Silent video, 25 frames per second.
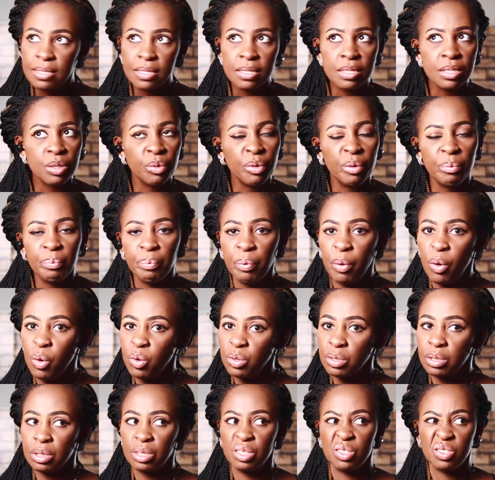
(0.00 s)
is so
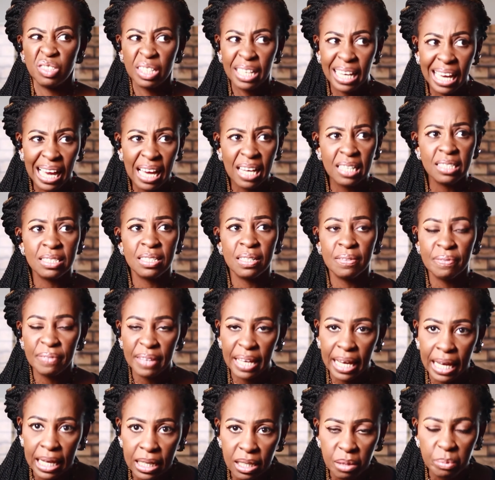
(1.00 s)
important. You can't have
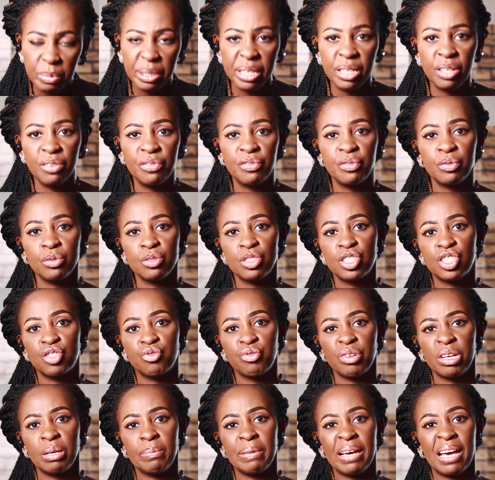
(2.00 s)
any meaningful
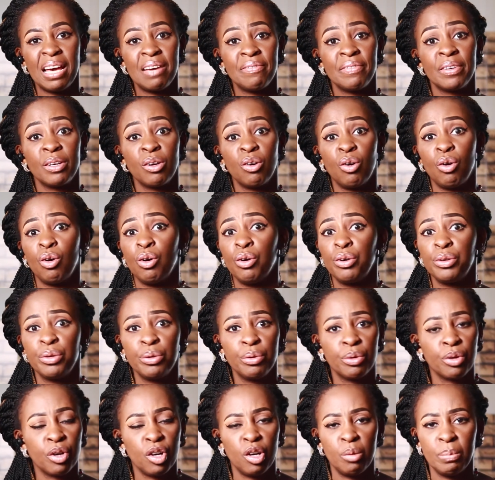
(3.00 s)
stream having audio
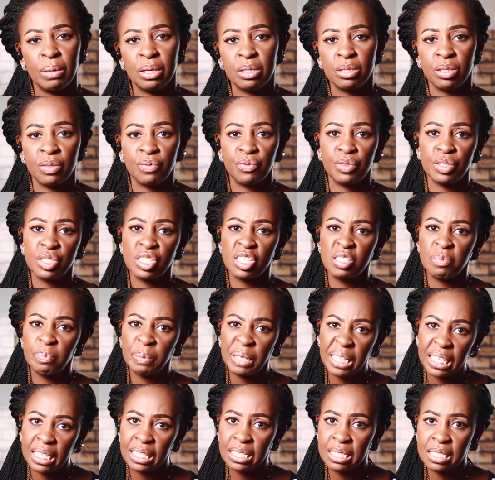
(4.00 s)
come out of the
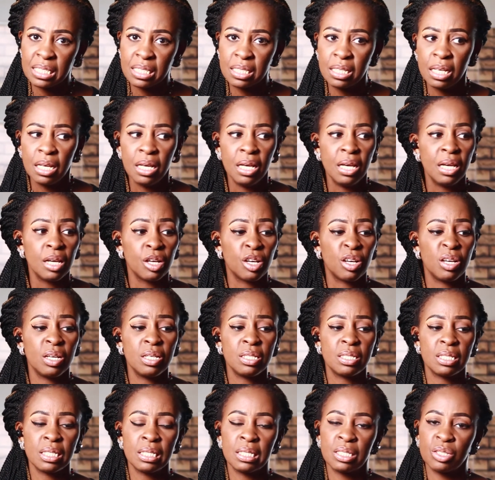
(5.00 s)
speakers,
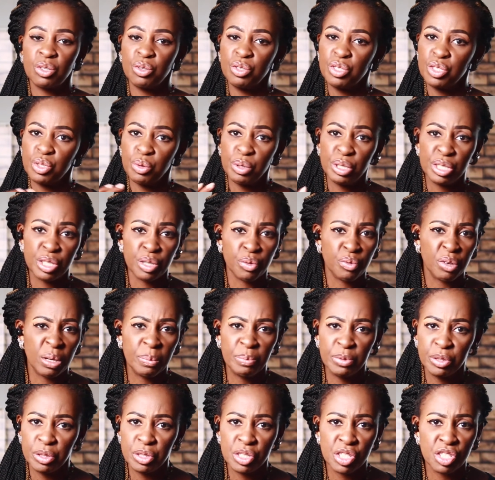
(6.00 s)
because it's going to
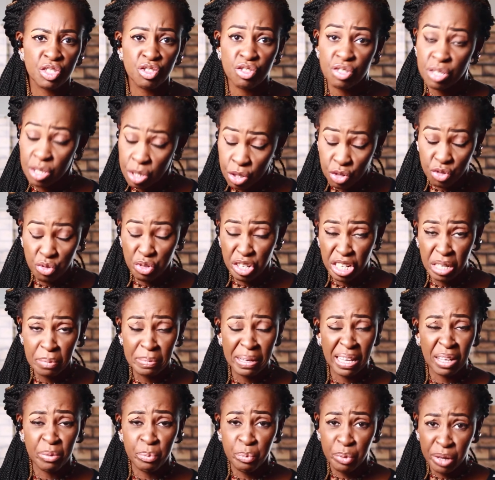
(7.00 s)
interrupt your stream
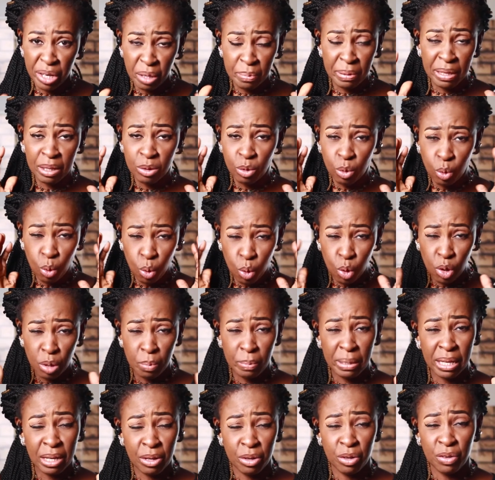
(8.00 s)
and bring about all
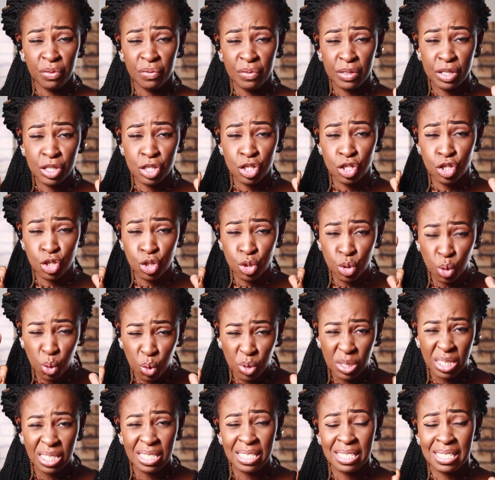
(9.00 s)
manner of
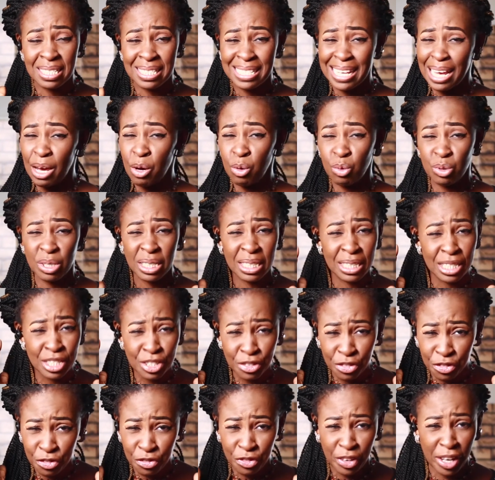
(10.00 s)
distorted sound
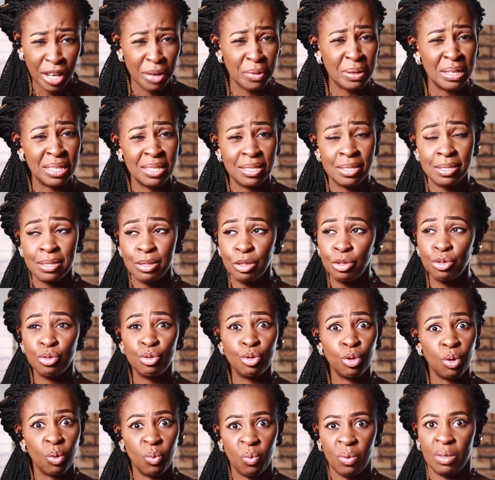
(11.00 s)
interference. You
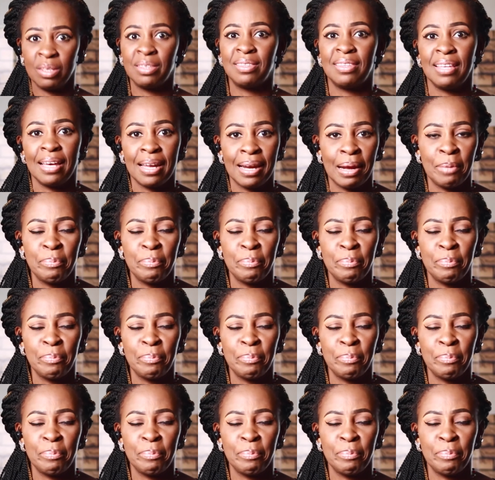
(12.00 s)
don't want that, I